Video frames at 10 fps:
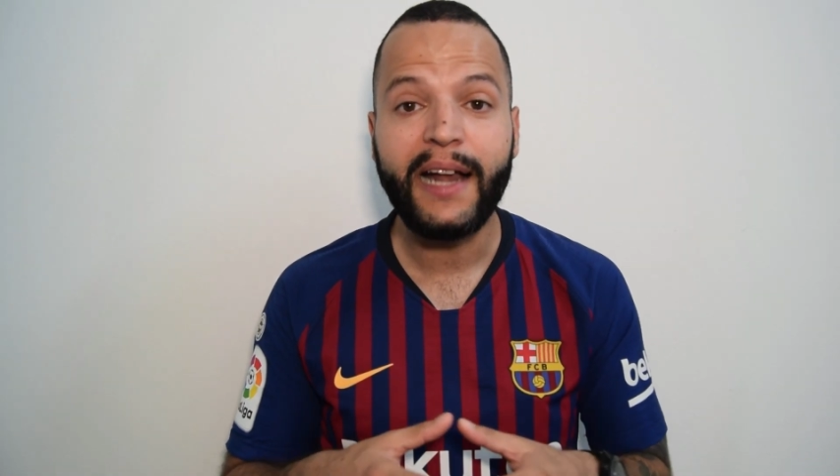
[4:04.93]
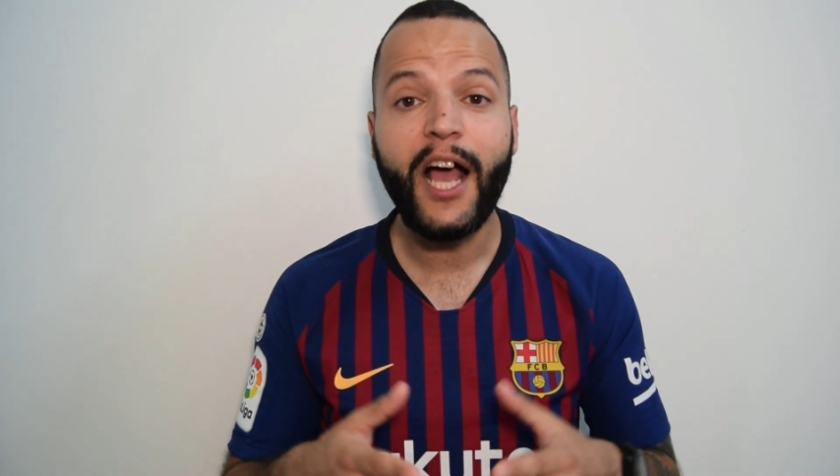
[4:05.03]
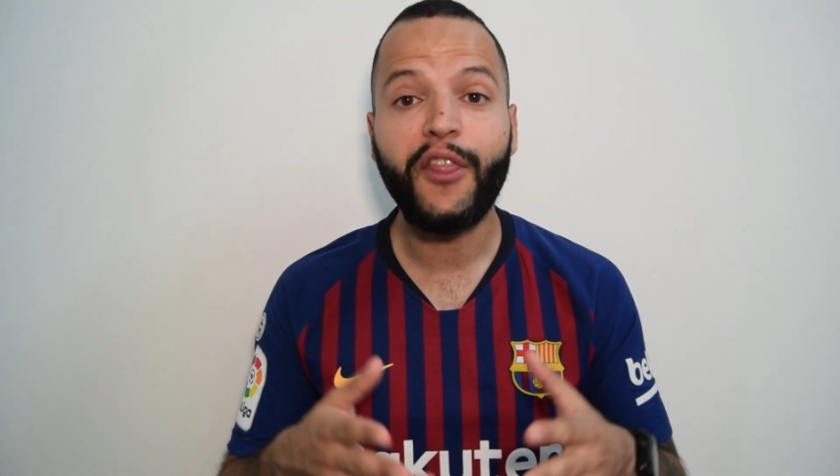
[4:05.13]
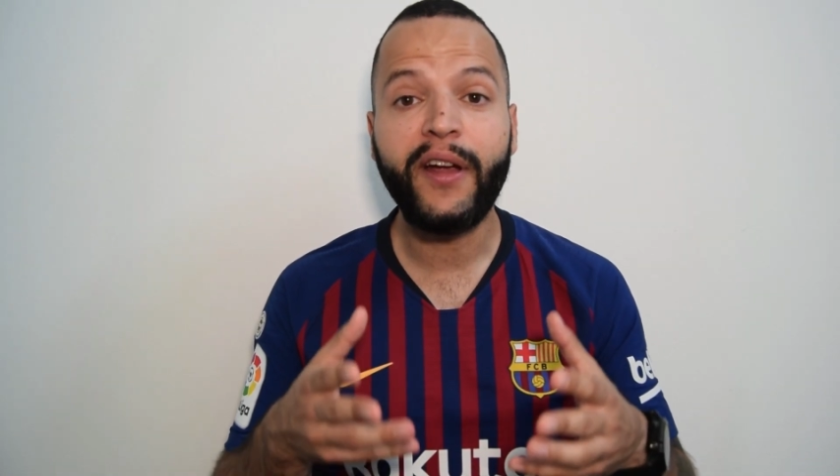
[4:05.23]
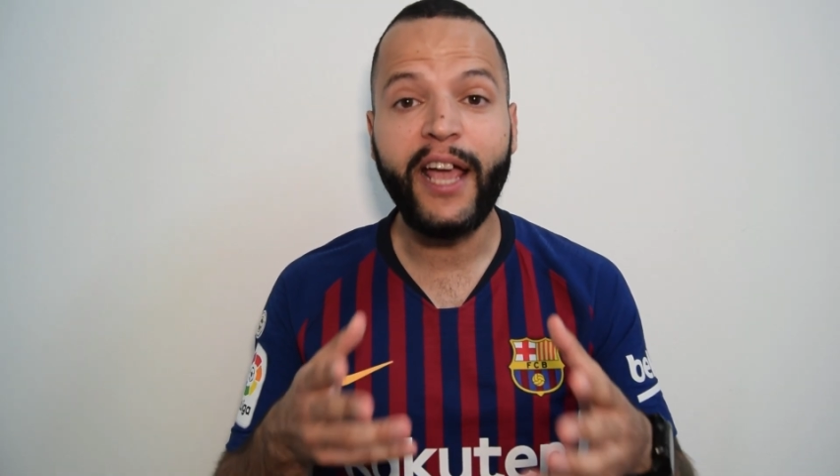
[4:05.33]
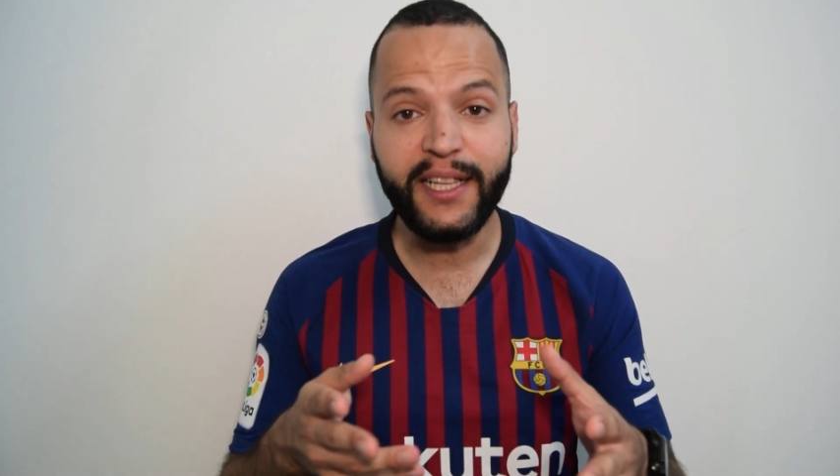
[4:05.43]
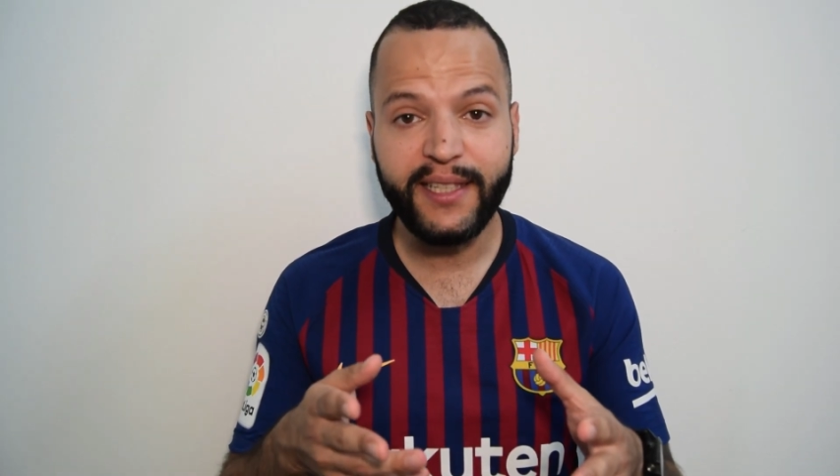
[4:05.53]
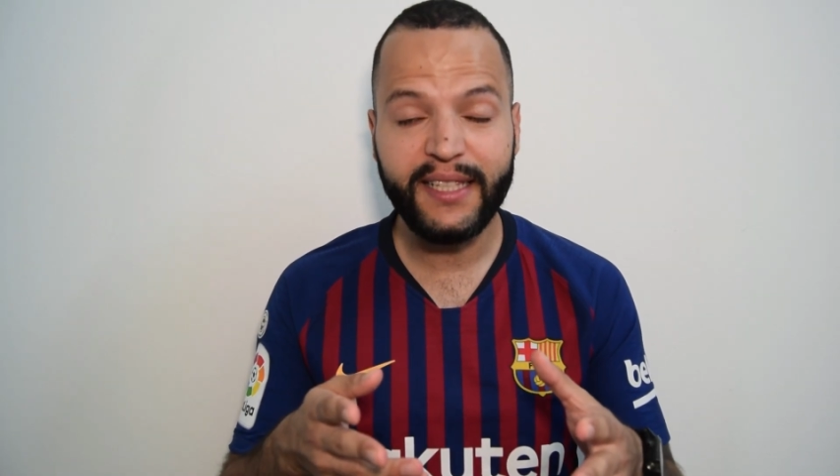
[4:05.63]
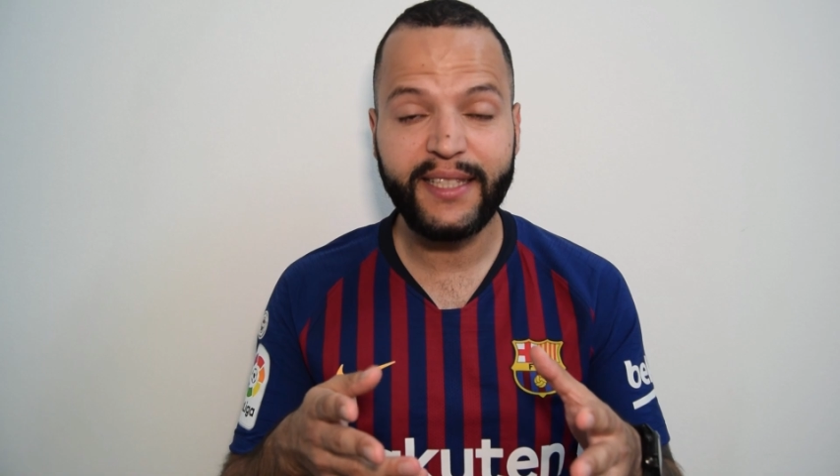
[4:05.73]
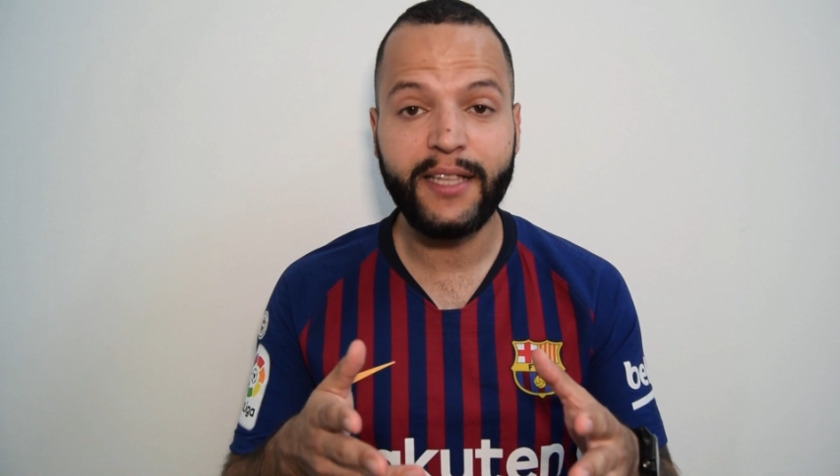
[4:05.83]
Now there is
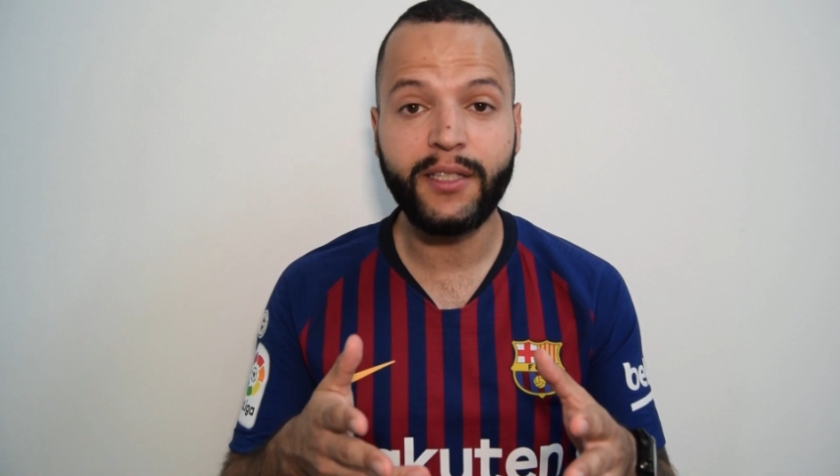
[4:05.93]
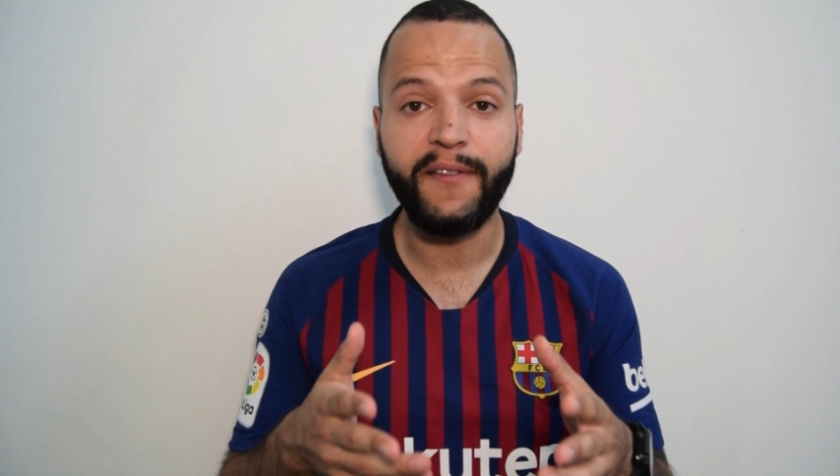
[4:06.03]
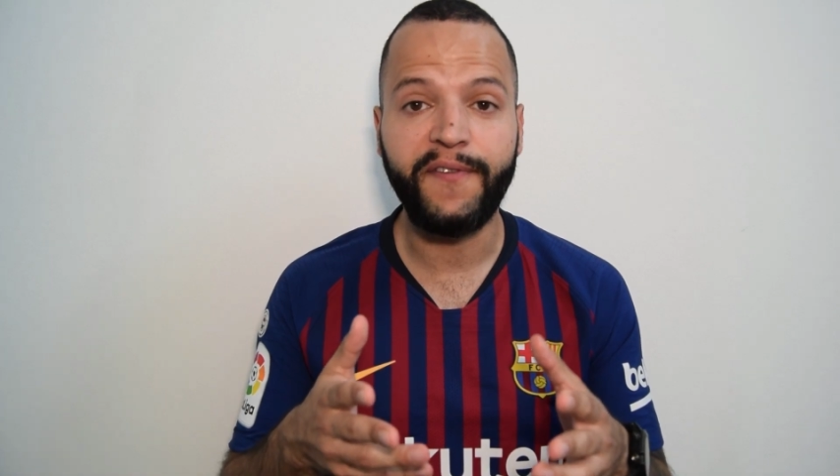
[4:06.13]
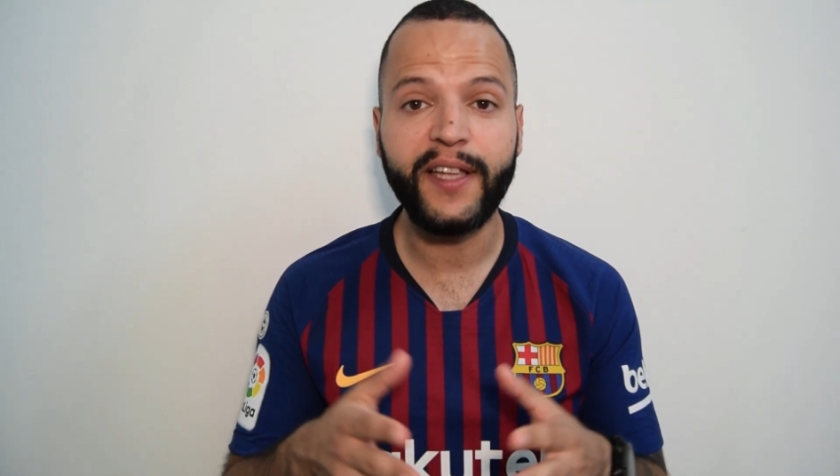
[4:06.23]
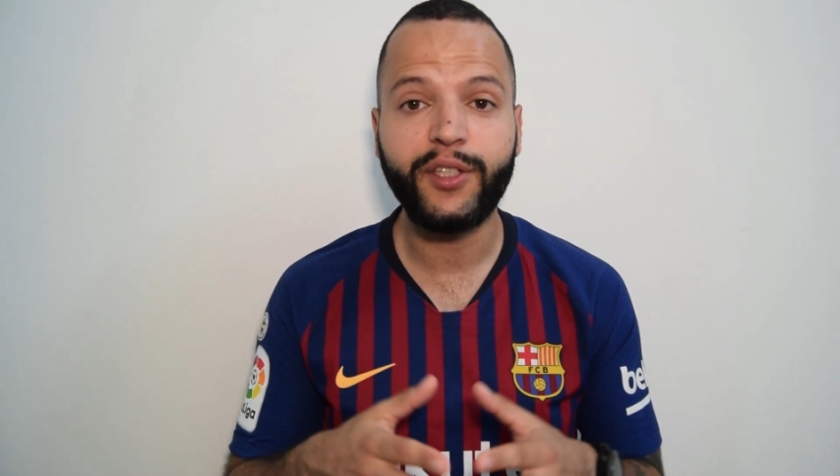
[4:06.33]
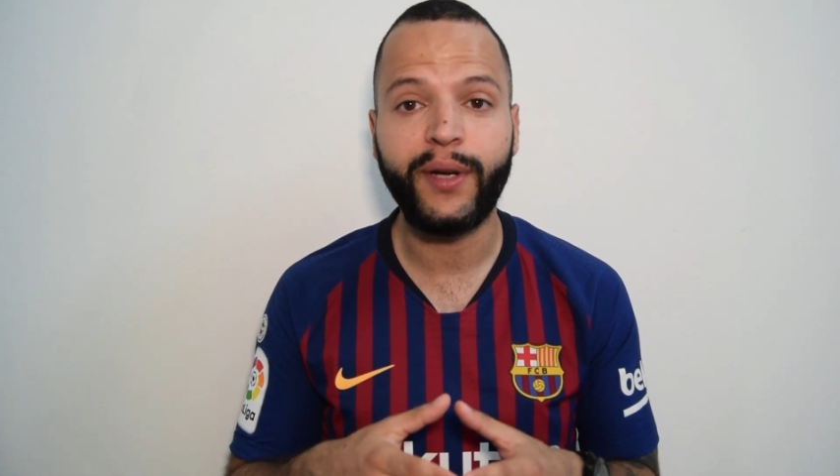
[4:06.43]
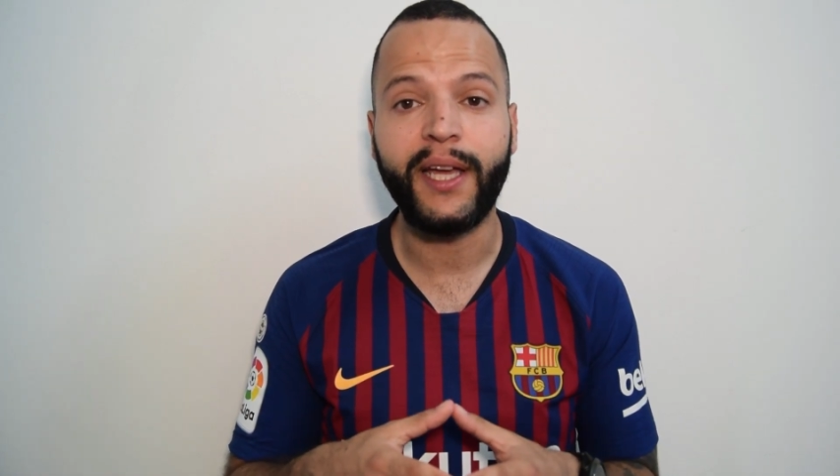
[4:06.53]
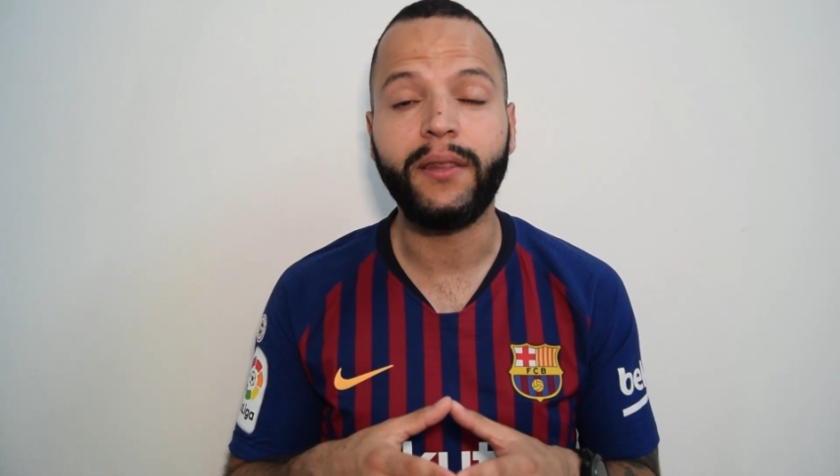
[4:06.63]
a sense of victory